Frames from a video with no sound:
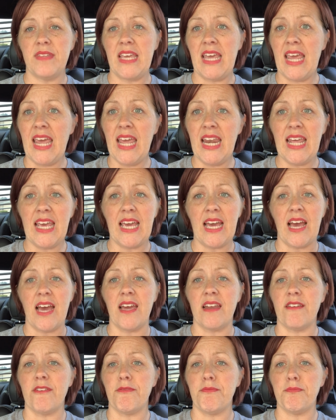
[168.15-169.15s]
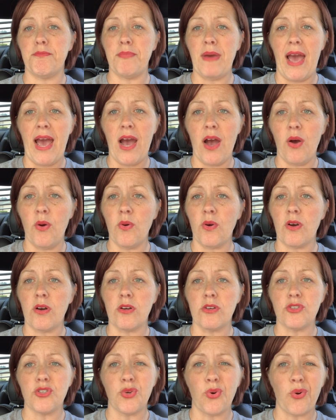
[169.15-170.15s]
any kind of power
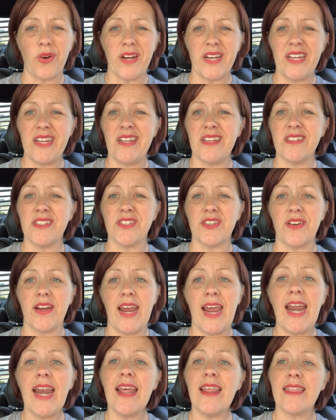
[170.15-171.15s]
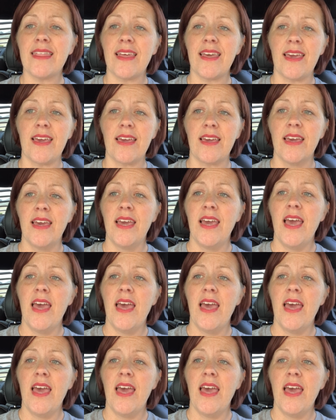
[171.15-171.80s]
or torquiness or anything